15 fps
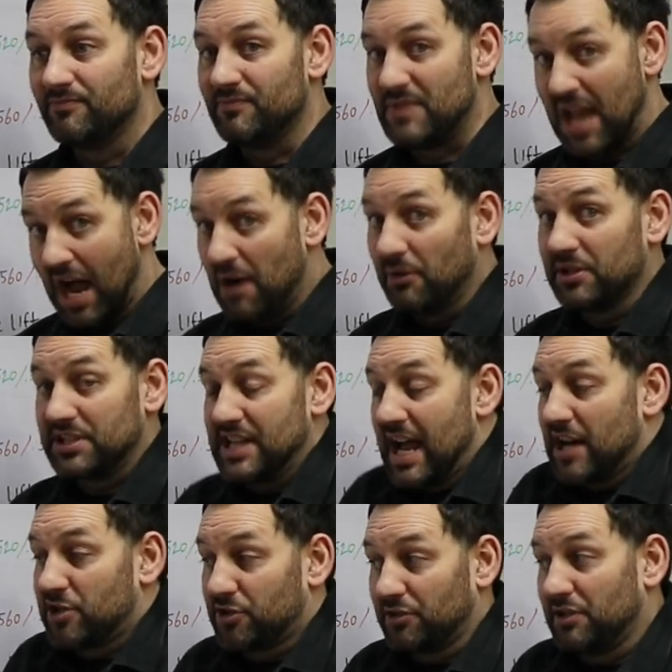now it's
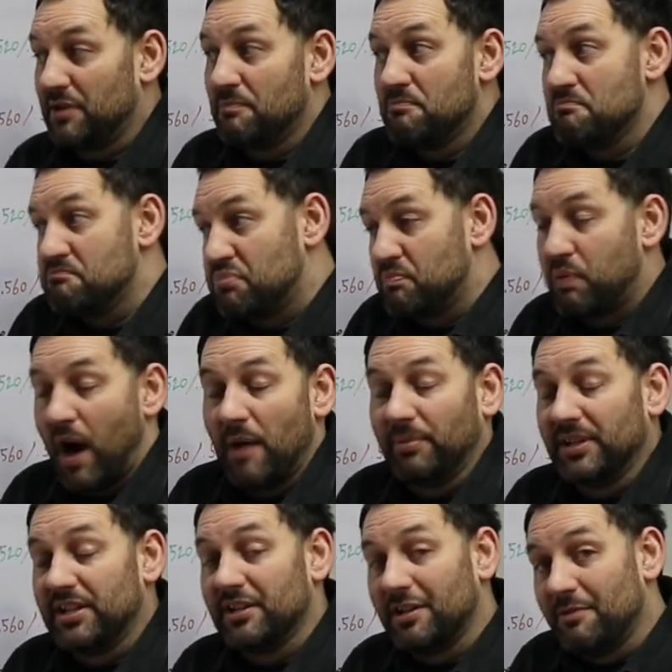actually
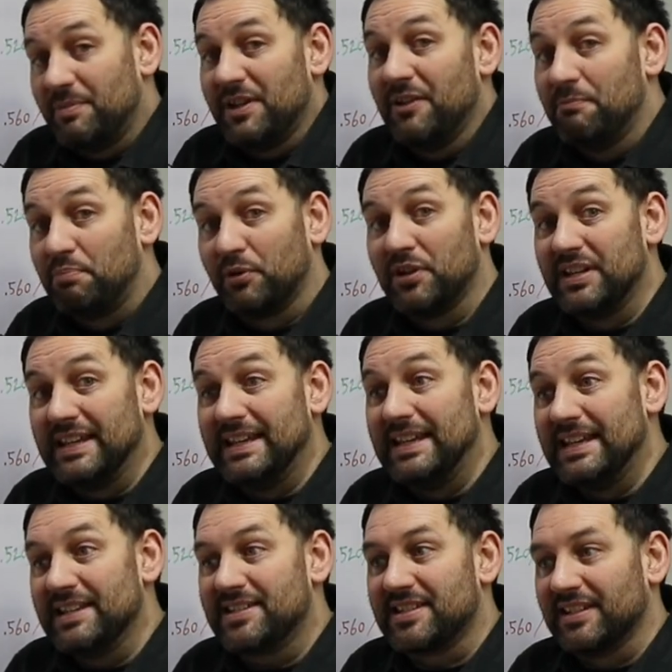probably going to be pretty
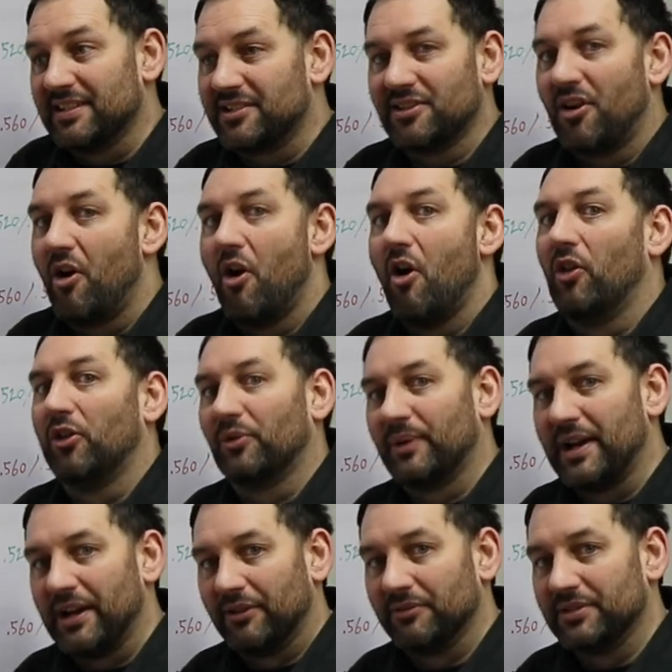decent all
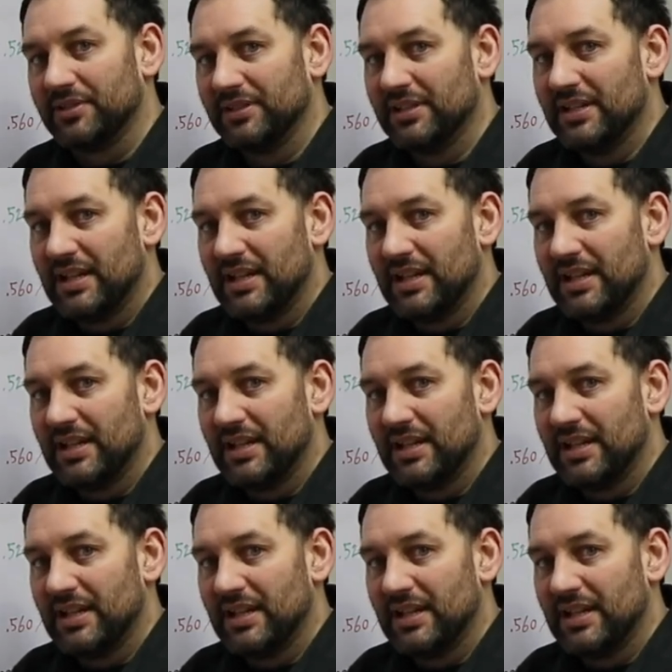around.